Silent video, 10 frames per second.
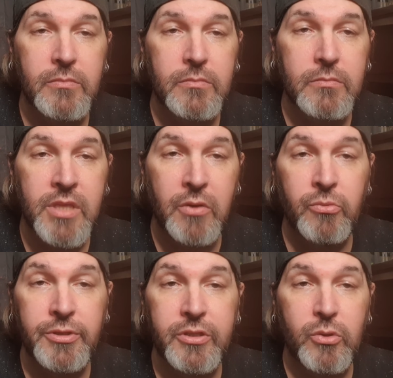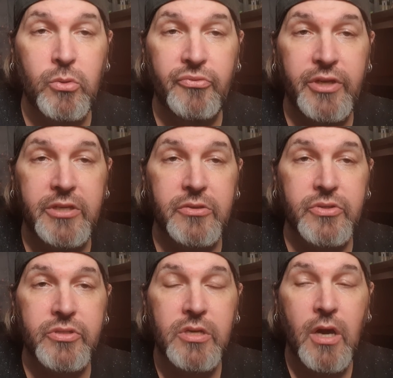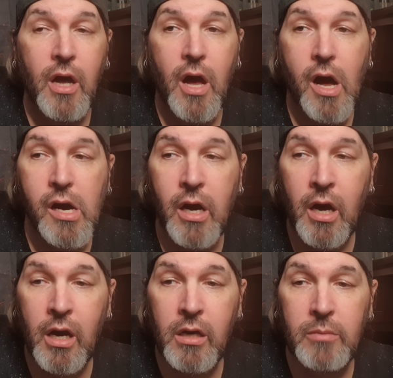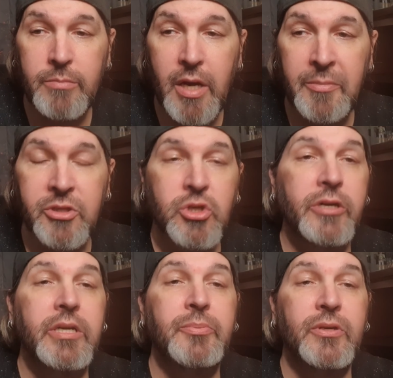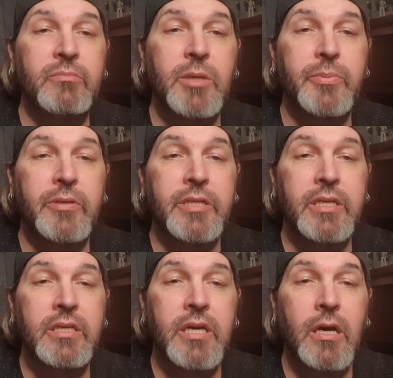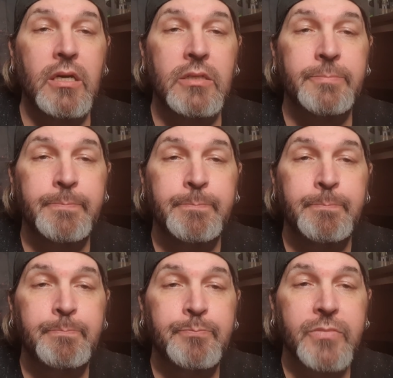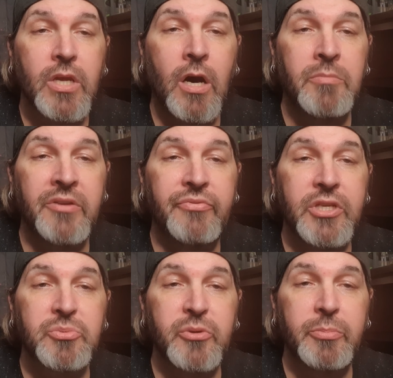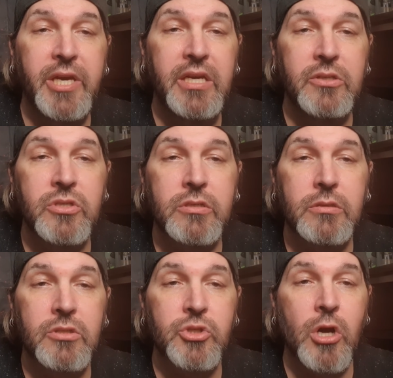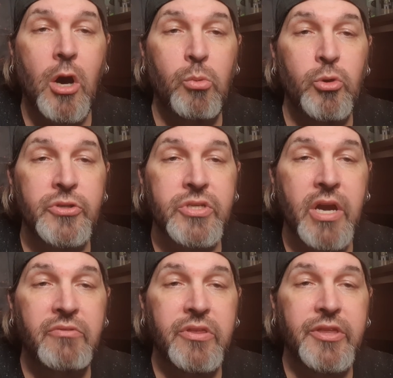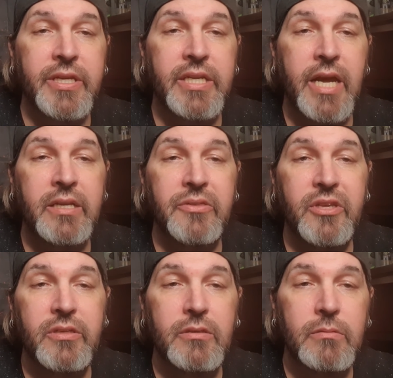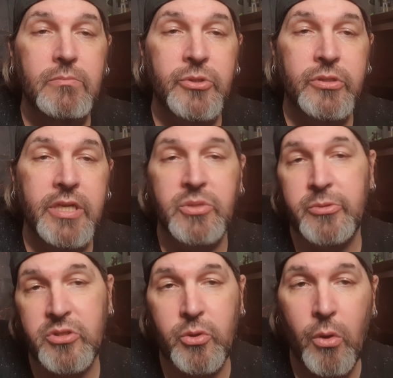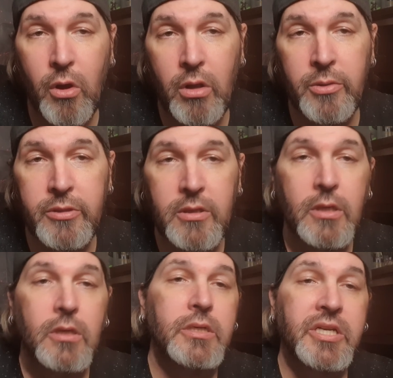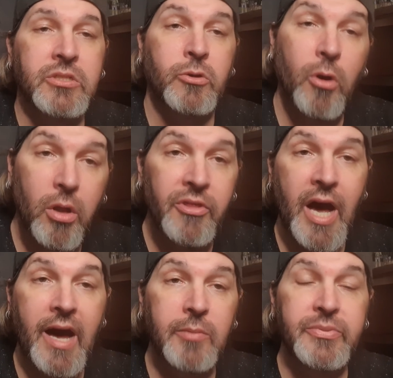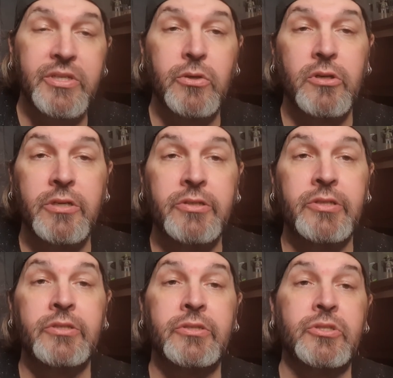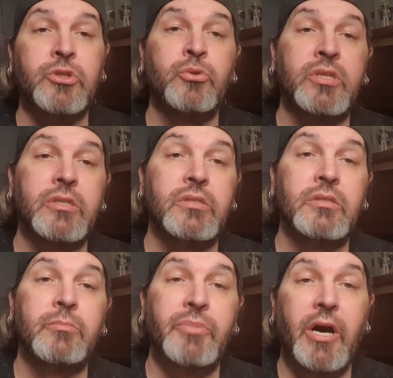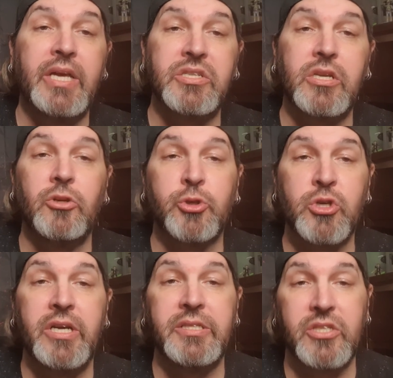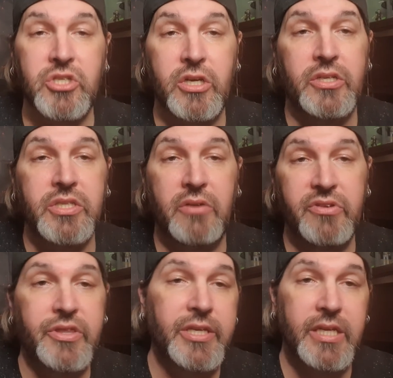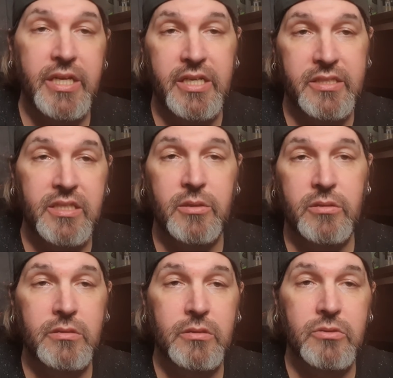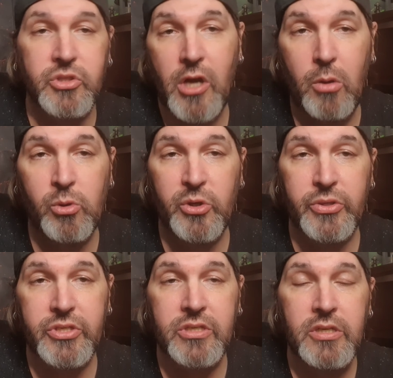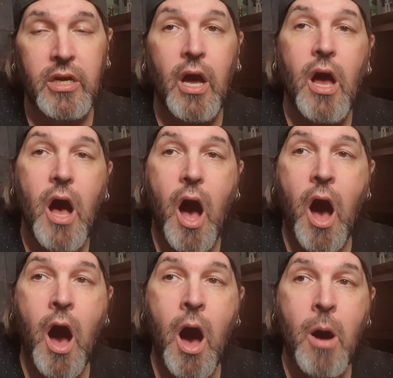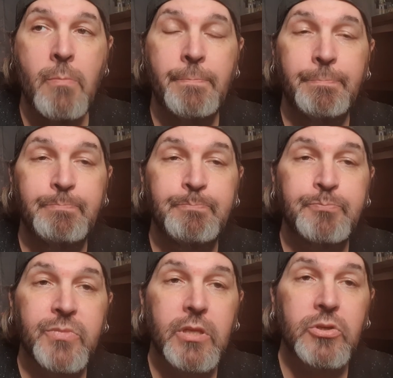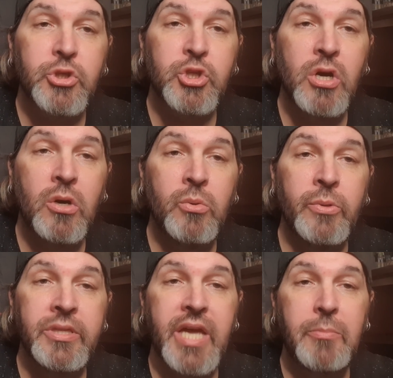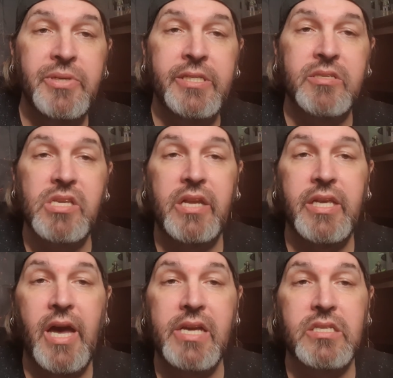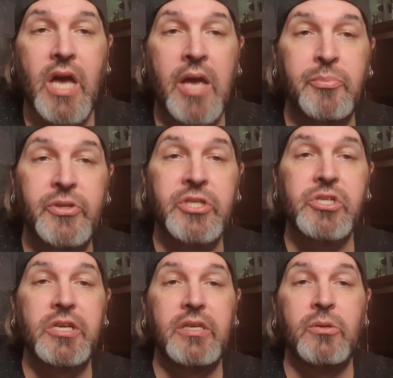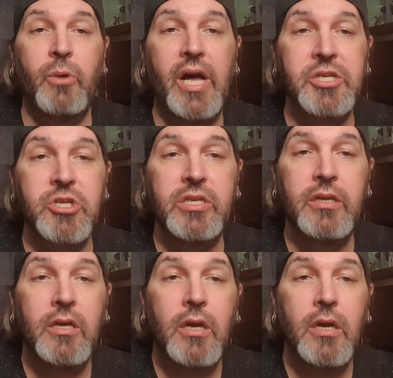They're really cool figures. I'm going to try to put them up on my Facebook page, Star Wars, Everything and Anything, which that's what it's called. It's called that because you can buy, sell, trade, discuss everything and anything Star Wars. So with that being said, guys, I appreciate you watching.